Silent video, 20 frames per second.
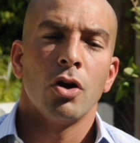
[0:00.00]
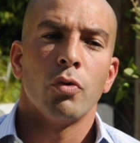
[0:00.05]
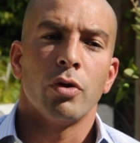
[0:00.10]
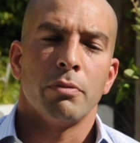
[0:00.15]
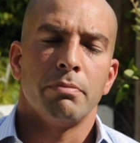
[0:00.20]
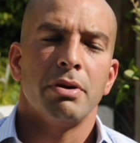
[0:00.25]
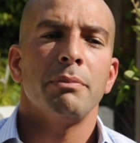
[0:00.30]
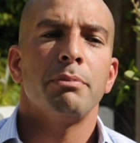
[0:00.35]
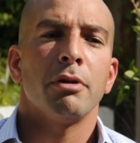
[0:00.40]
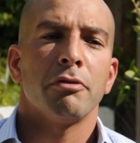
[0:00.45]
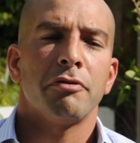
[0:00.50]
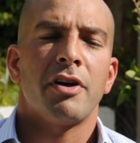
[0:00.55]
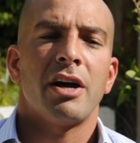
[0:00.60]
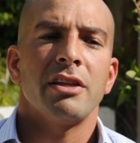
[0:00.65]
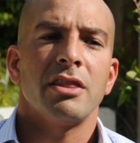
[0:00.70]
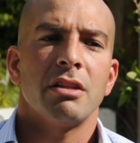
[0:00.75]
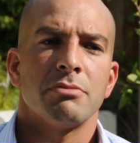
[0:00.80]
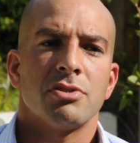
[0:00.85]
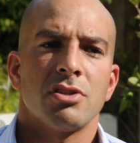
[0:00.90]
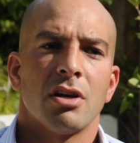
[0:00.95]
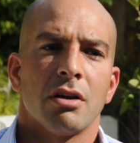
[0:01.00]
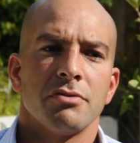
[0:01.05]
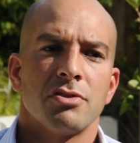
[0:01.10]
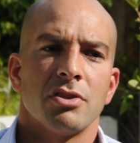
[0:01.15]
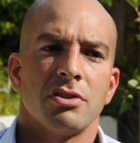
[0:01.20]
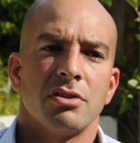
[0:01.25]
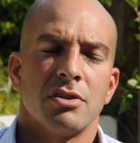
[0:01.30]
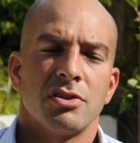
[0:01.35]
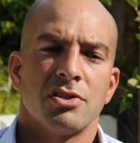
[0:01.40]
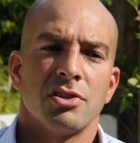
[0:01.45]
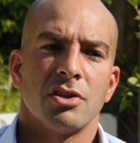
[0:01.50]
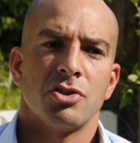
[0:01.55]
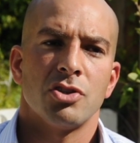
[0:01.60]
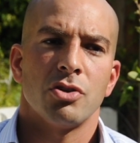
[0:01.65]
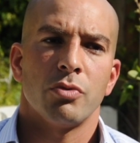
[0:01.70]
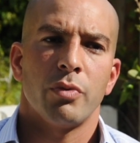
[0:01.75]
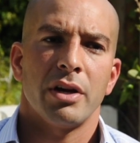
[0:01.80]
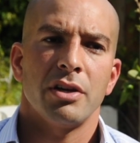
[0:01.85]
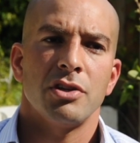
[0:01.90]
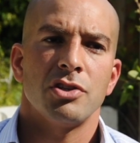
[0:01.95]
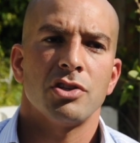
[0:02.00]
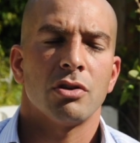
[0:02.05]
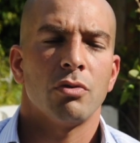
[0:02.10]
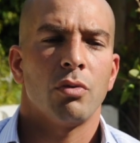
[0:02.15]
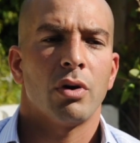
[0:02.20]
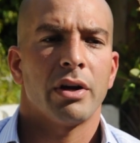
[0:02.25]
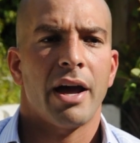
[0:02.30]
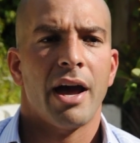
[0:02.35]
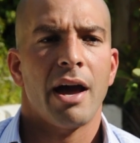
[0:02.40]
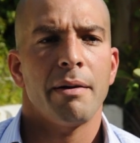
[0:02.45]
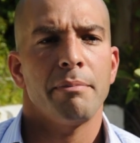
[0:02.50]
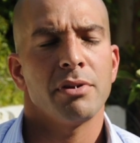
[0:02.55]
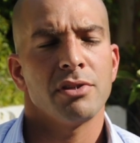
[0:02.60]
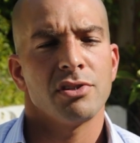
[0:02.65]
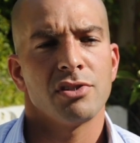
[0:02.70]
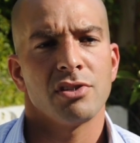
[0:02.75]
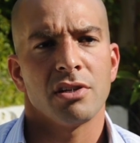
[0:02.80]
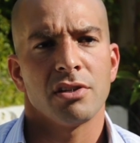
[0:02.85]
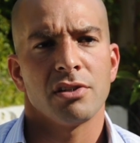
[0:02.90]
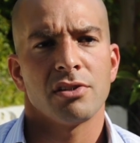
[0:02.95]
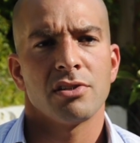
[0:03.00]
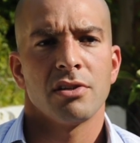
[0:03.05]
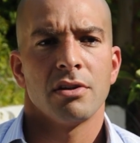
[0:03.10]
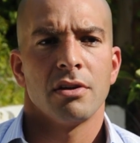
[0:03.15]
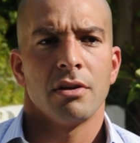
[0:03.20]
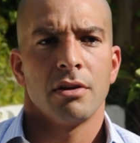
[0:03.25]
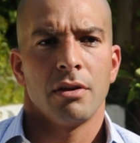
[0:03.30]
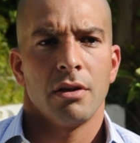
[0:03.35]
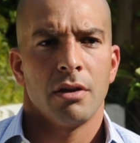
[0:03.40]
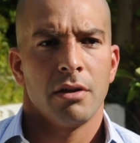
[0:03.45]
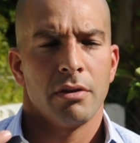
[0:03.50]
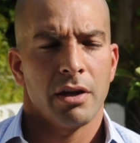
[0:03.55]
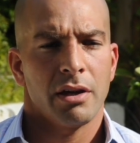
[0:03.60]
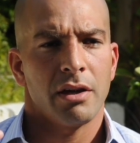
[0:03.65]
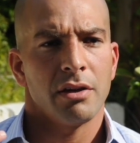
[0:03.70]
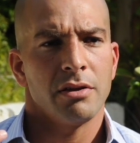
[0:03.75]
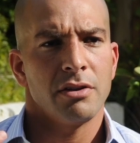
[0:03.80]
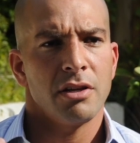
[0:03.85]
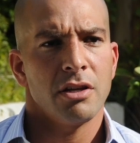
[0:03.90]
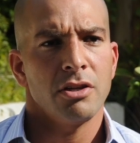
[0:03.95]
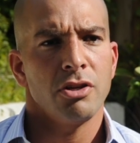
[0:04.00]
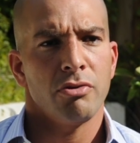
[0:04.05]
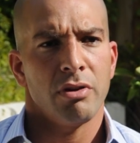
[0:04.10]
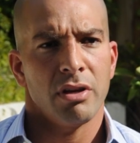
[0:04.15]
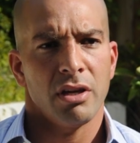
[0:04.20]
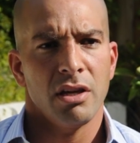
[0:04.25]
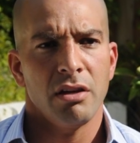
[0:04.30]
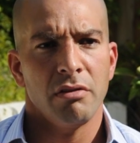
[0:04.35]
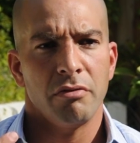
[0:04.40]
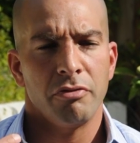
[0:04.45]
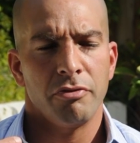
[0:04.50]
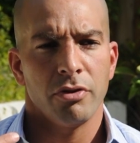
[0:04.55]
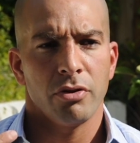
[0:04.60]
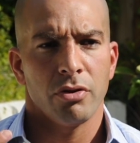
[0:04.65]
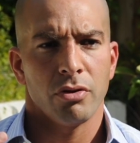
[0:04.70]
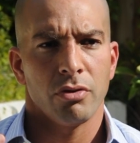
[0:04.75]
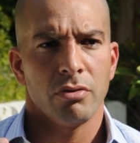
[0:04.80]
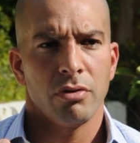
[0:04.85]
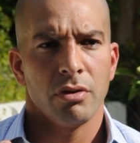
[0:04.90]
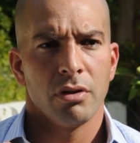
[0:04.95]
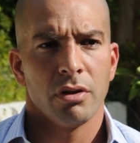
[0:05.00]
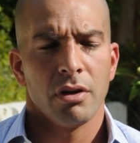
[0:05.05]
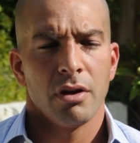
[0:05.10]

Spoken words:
When people find themselves in this situation, what happens is they continue to eat food,